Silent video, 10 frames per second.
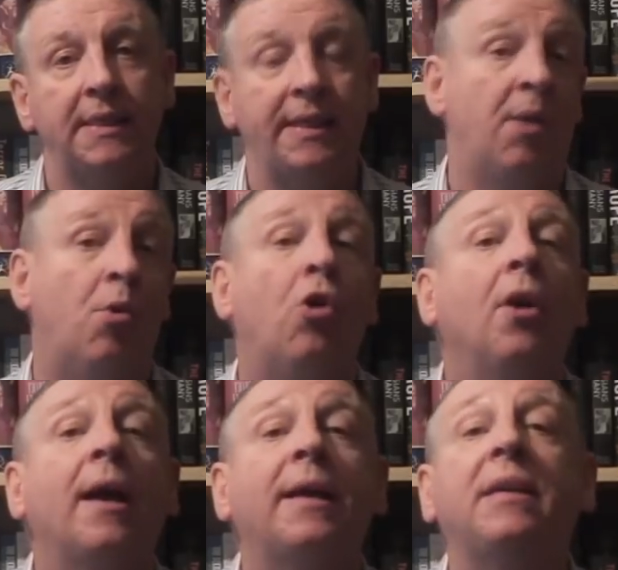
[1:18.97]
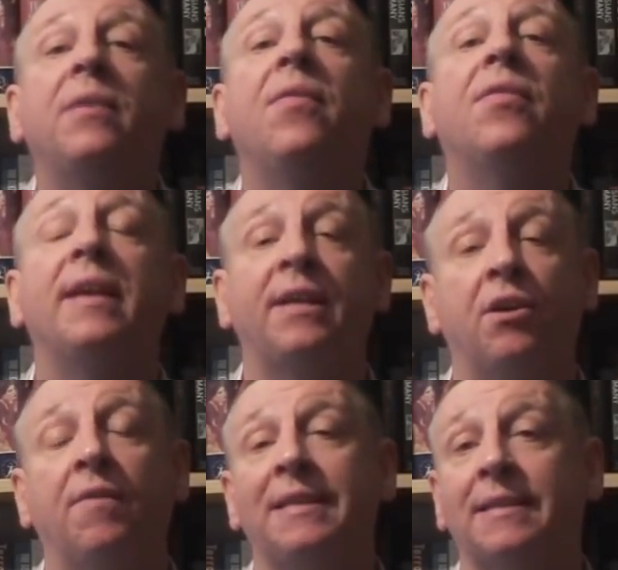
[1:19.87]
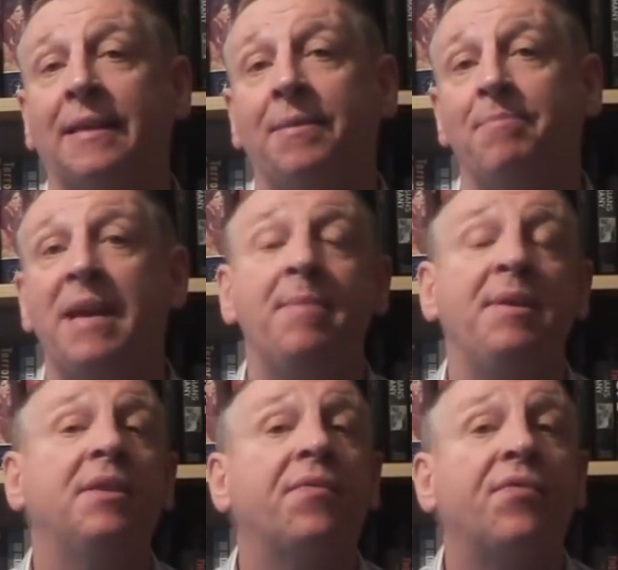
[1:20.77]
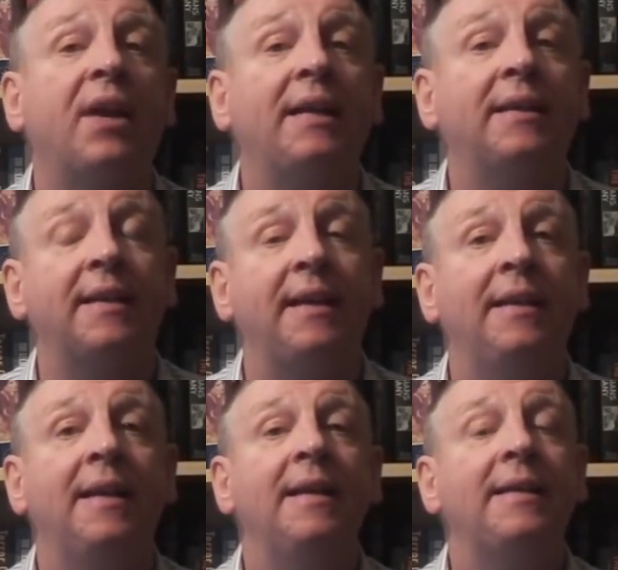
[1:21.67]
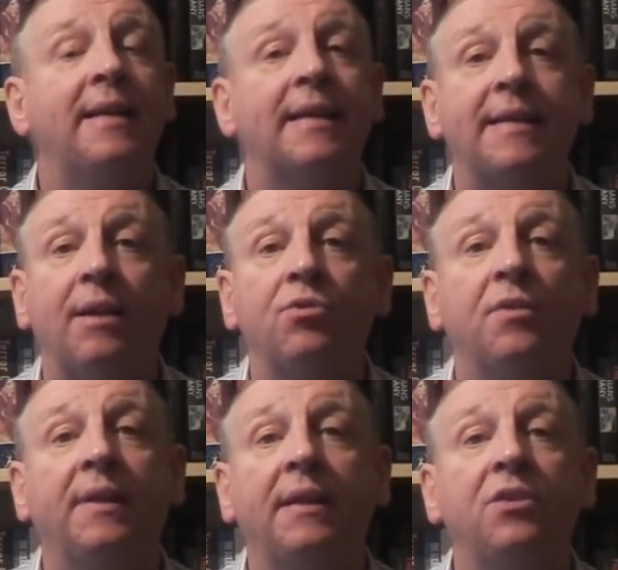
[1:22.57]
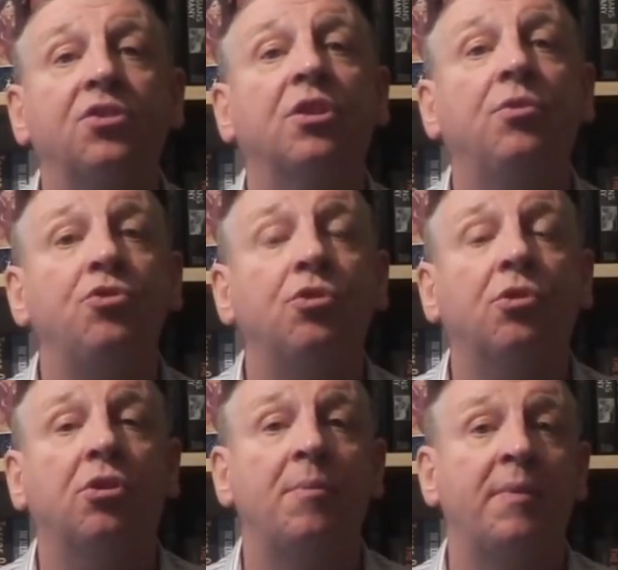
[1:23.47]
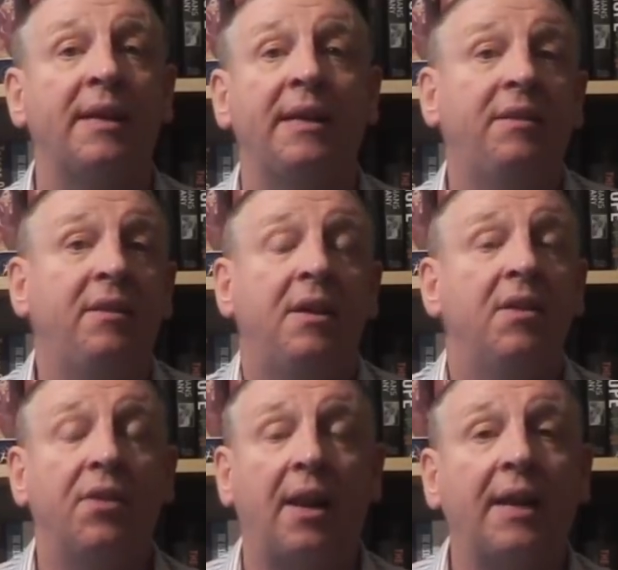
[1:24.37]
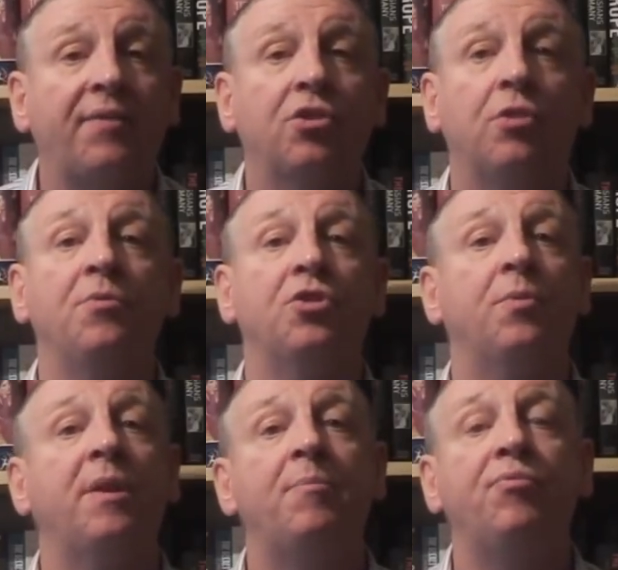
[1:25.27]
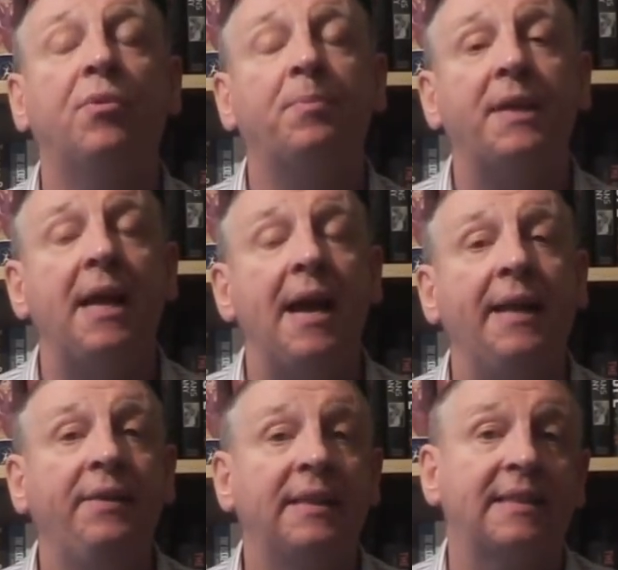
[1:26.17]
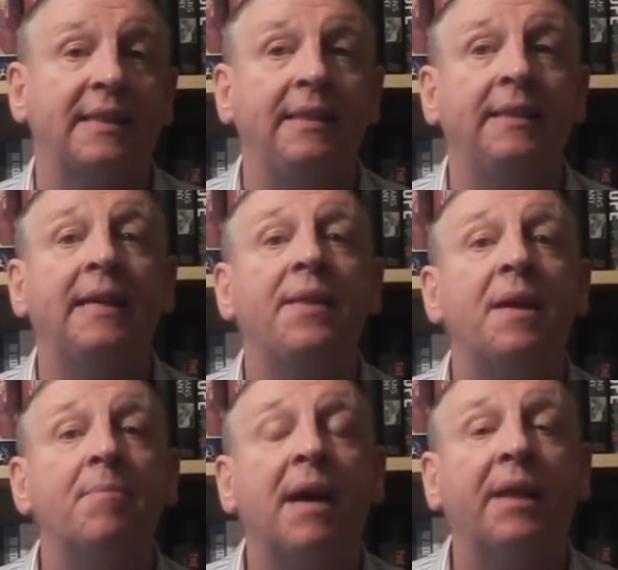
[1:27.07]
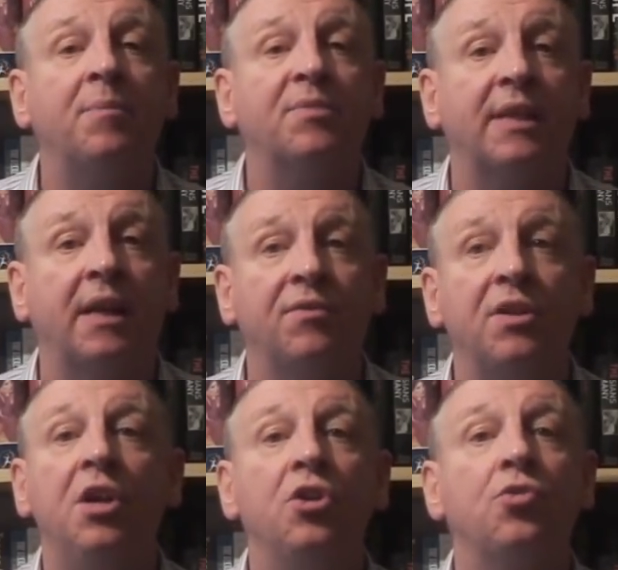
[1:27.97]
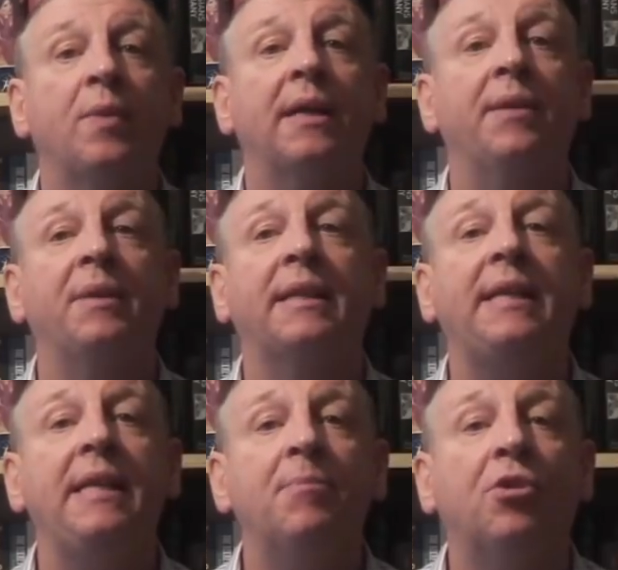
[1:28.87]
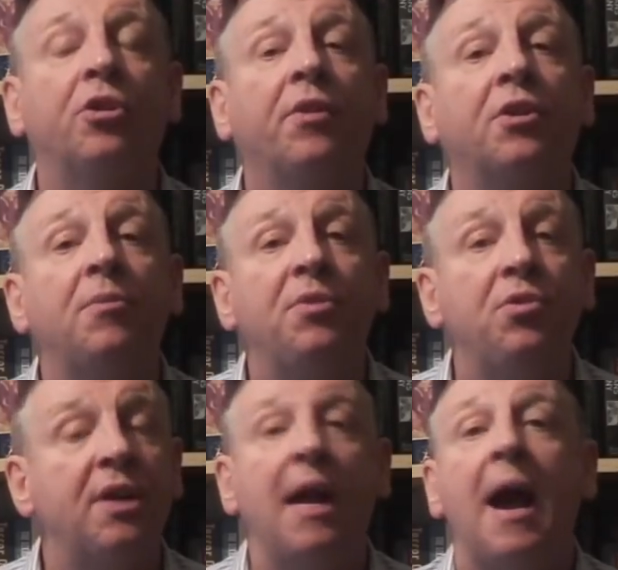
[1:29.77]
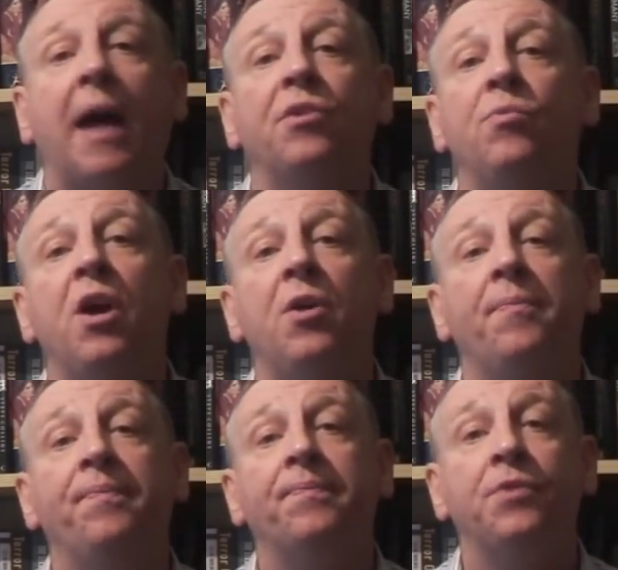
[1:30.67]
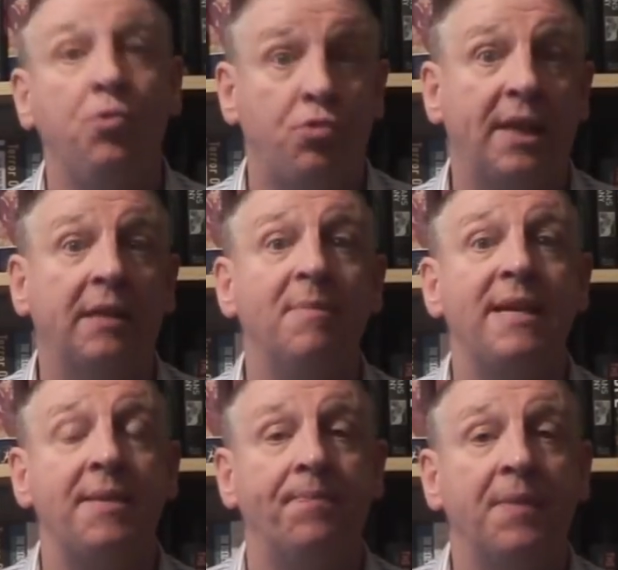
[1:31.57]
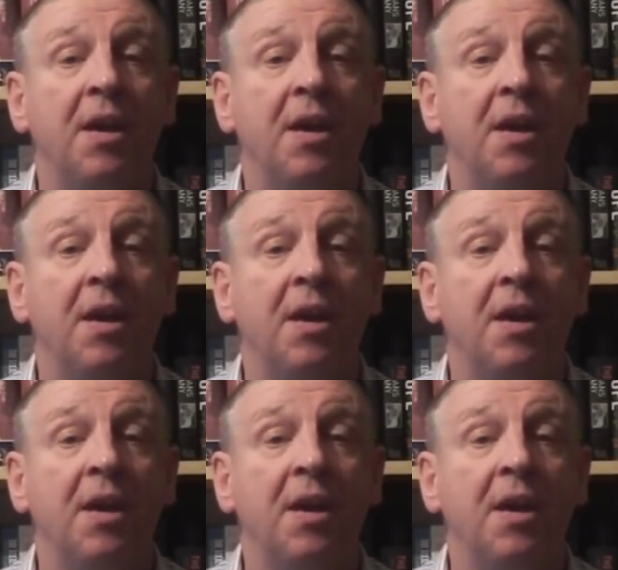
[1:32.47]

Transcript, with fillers: Now all I can think of is that maybe the frightened are getting kicked out of the little social club they're in and the life comes to an abrupt end. They're sitting there then by themselves twiddling with the keyboard on the computer. I don't know. You tell me.